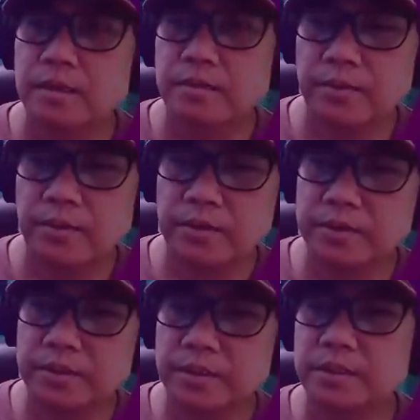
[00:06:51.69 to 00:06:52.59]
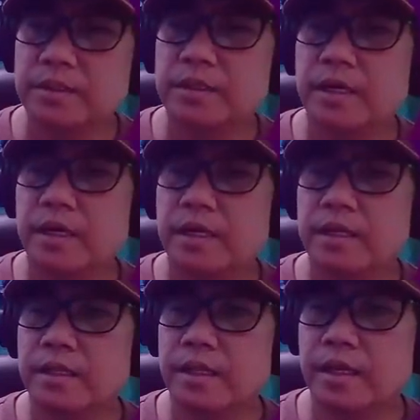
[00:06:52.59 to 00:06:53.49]
folder,
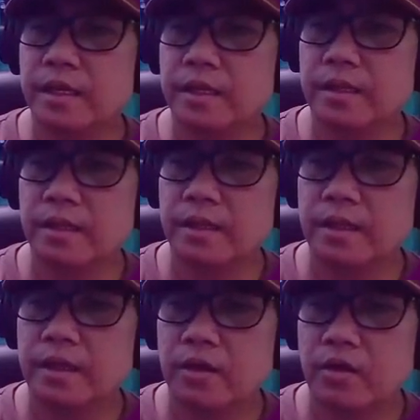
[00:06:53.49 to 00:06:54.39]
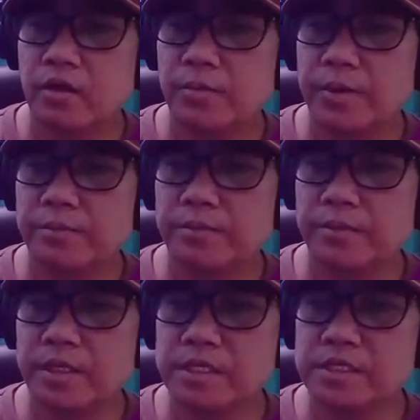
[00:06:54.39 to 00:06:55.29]
and then open up
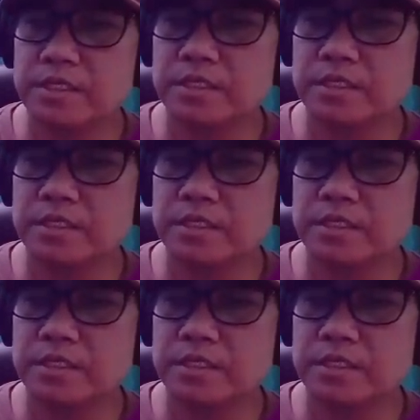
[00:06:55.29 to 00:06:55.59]
this,